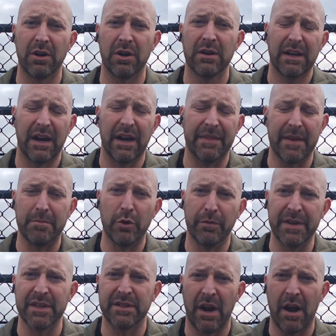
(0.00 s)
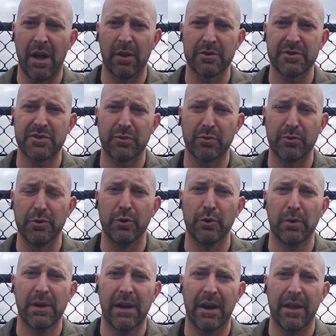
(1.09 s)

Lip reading: and then moving the dollars through